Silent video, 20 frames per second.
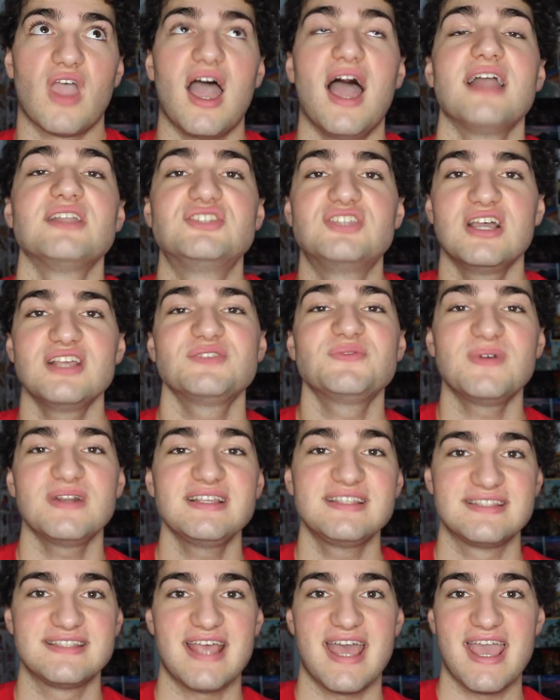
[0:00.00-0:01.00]
I just want
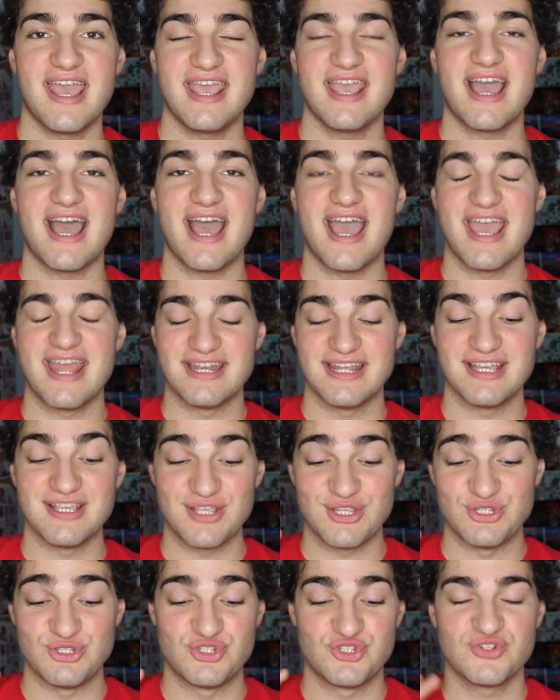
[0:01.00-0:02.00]
to say
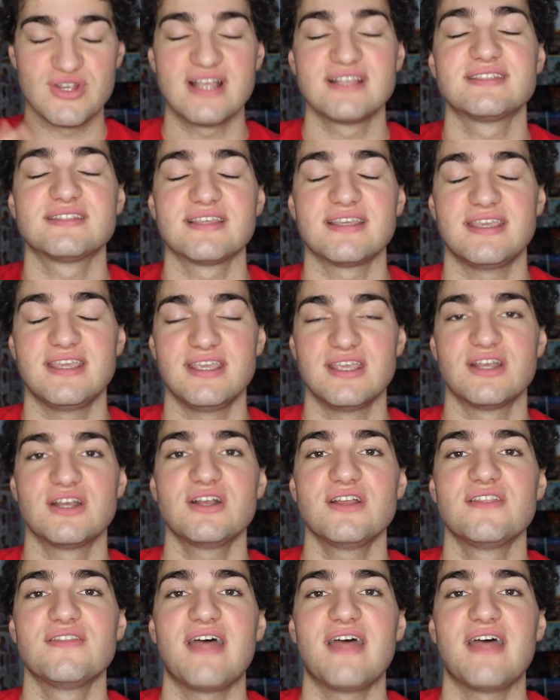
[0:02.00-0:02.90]
and stress here